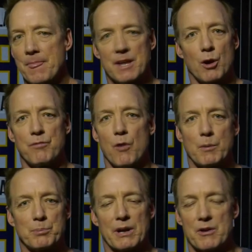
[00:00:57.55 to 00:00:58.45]
you know,
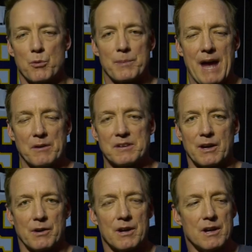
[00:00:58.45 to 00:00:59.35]
former player that would be out
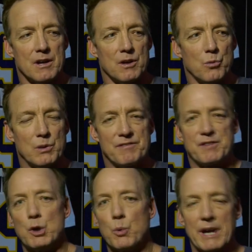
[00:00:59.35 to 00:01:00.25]
there
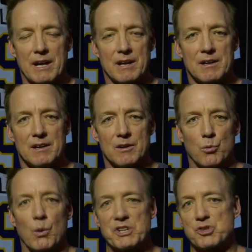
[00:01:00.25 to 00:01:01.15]
reviewing
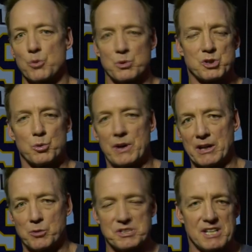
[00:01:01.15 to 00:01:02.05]
what you're doing
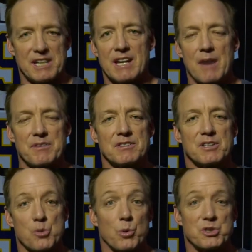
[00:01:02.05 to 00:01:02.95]
and critiquing everything
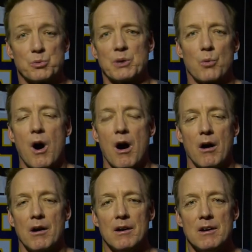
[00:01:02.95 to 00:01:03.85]
that you're doing wrong,